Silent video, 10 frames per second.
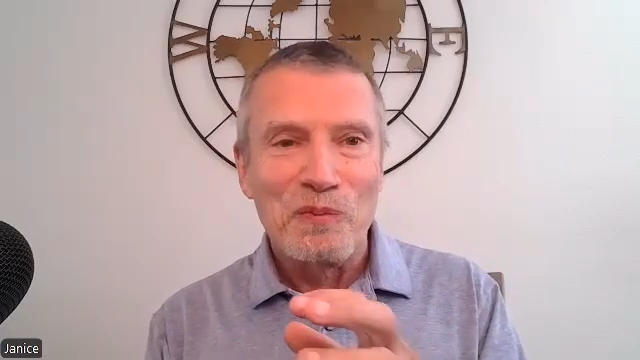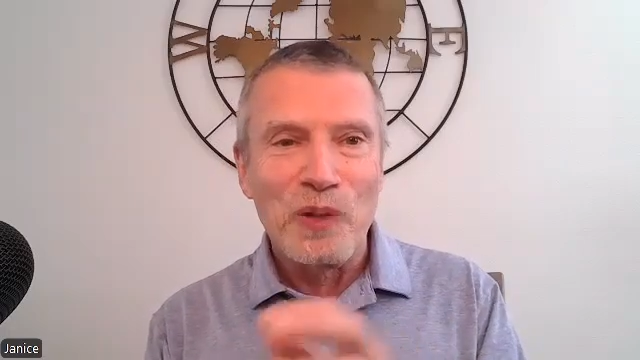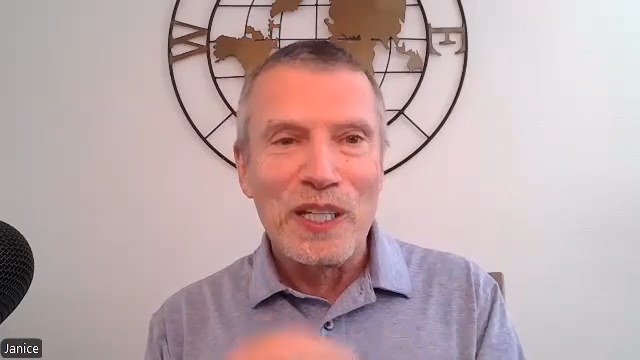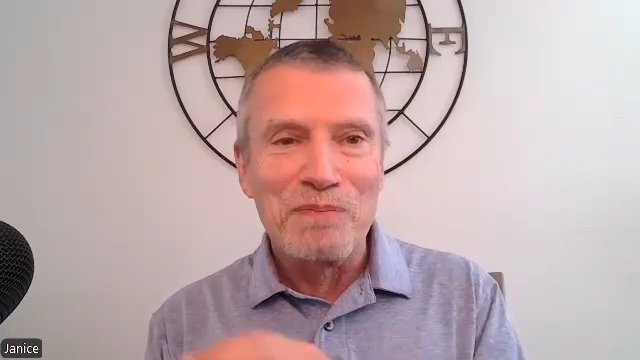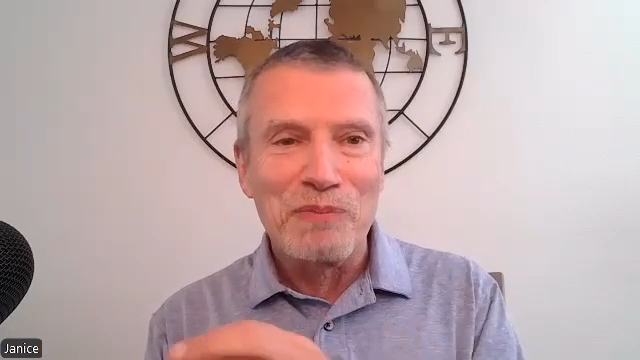
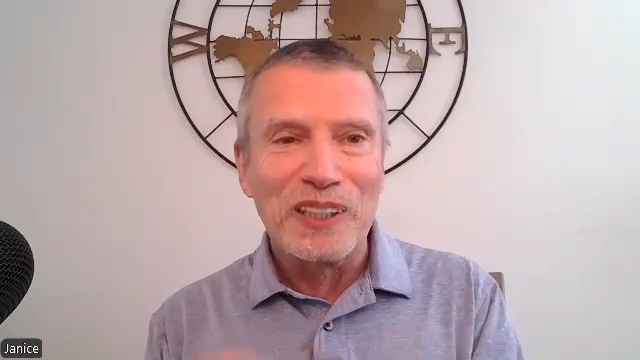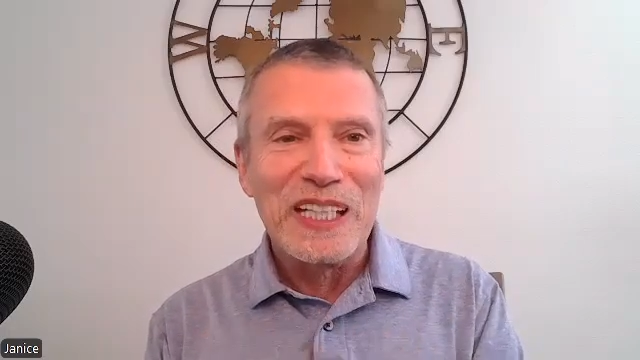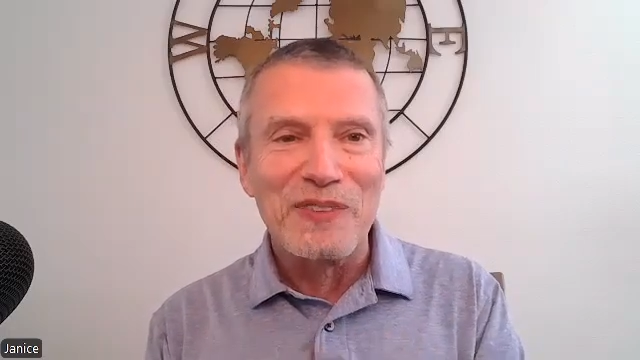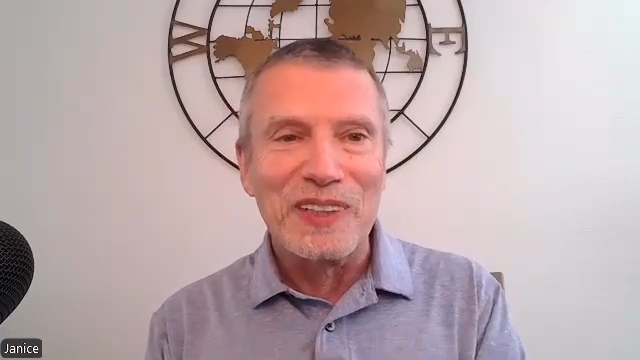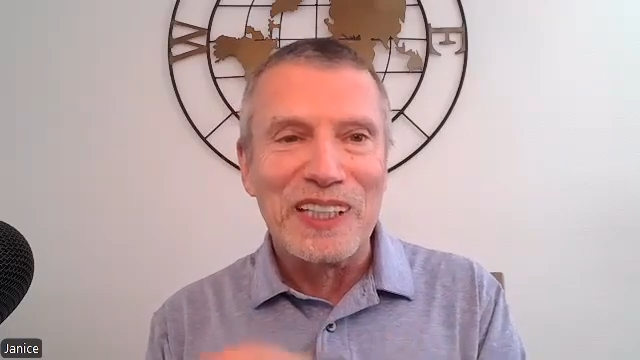we
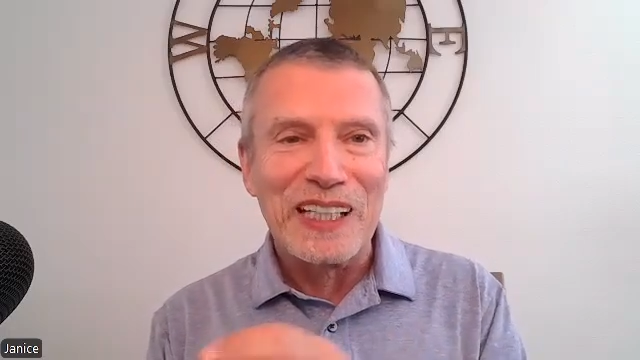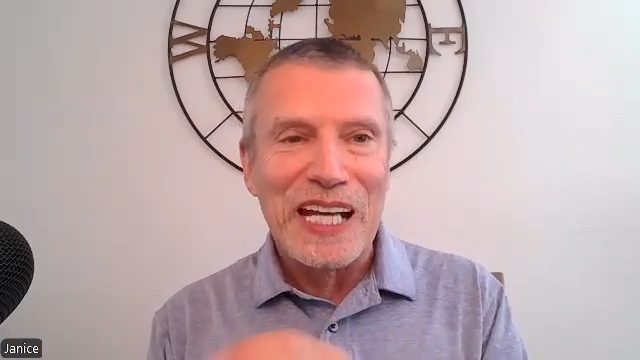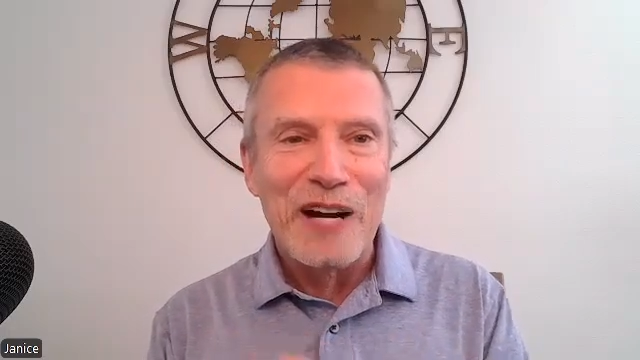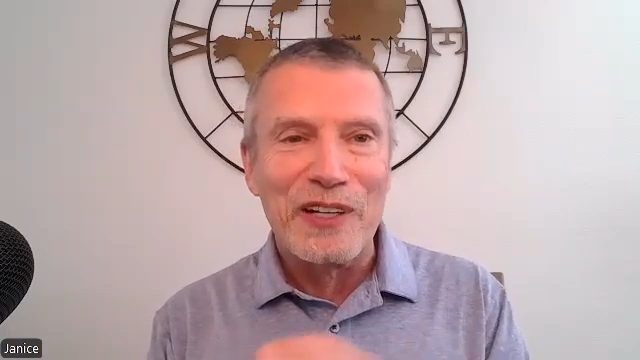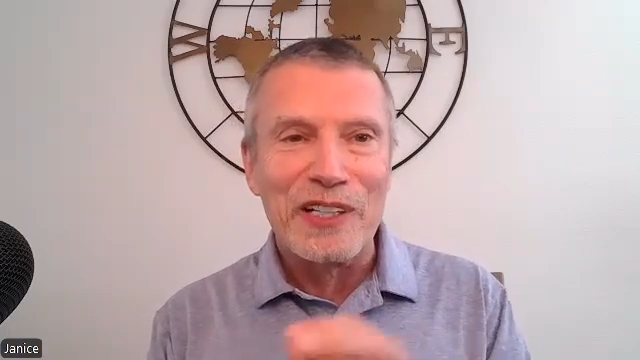believe in the
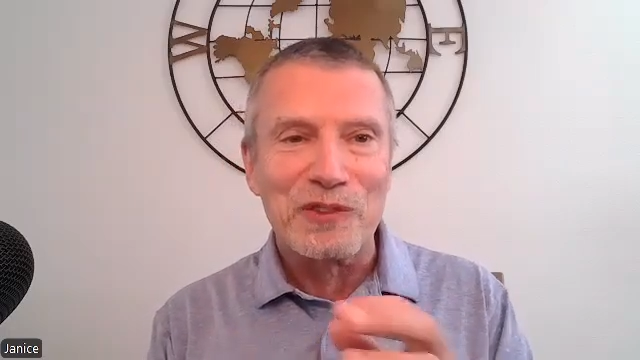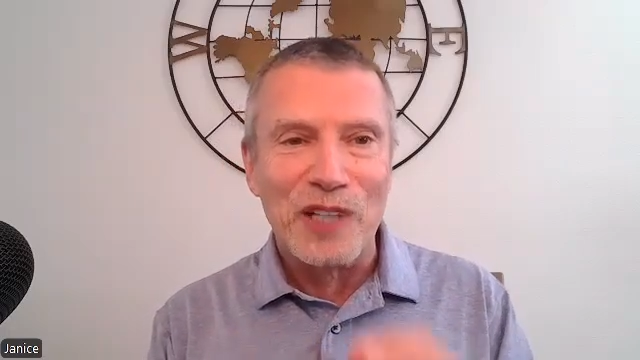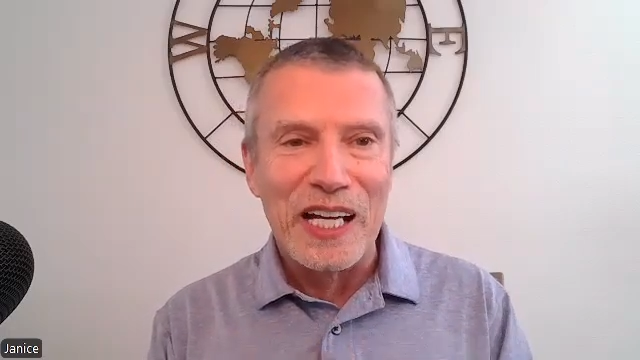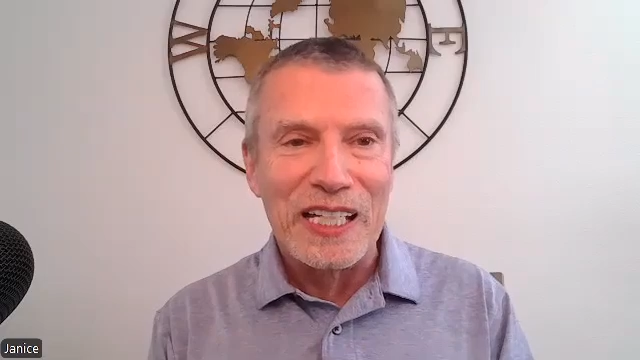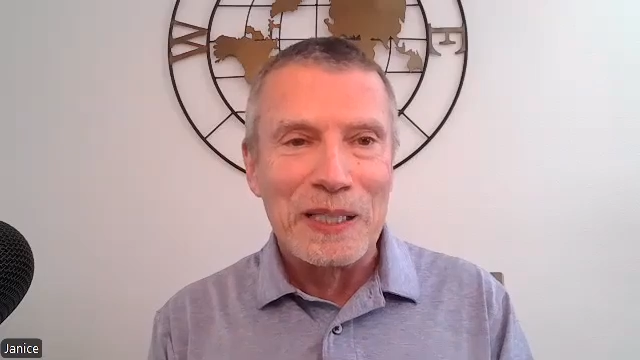inherent
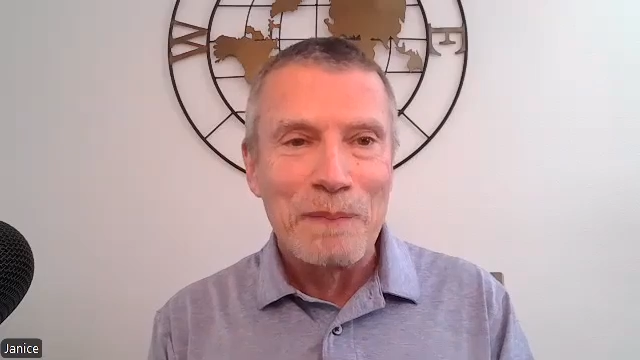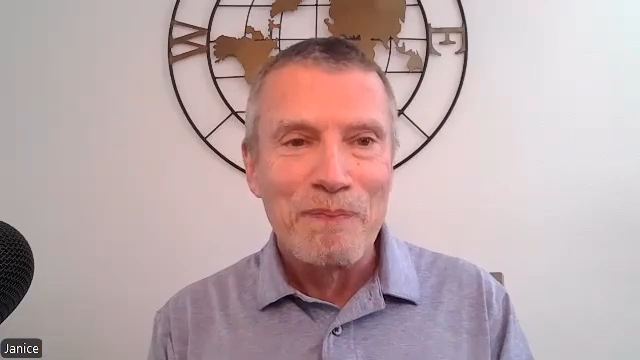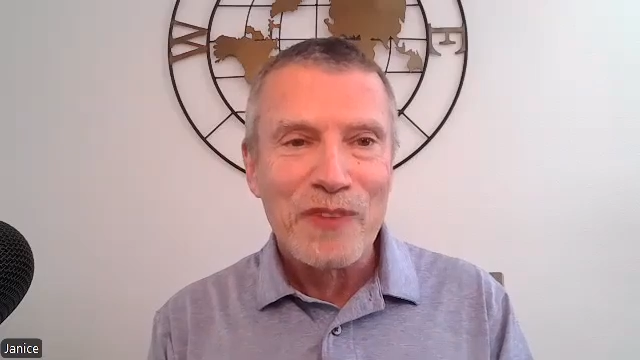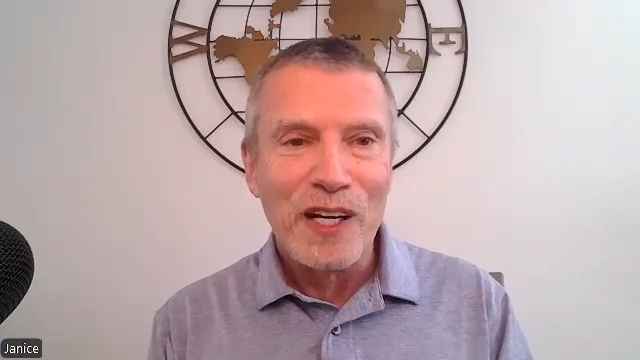right